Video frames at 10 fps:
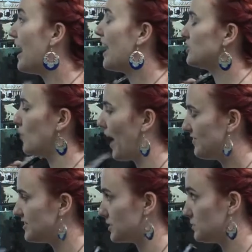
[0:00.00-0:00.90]
And so at
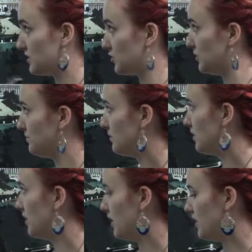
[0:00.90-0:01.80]
this exposition,
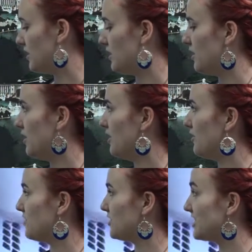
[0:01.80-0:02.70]

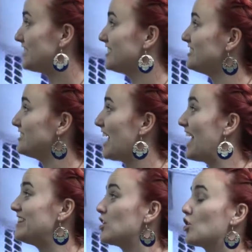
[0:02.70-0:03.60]
the dentist
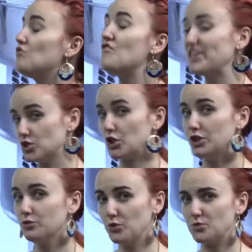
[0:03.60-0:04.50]
and the
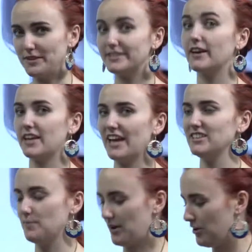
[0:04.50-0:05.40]
confectioner, which means a
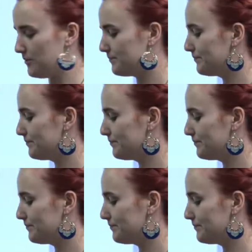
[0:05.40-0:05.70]
candy maker,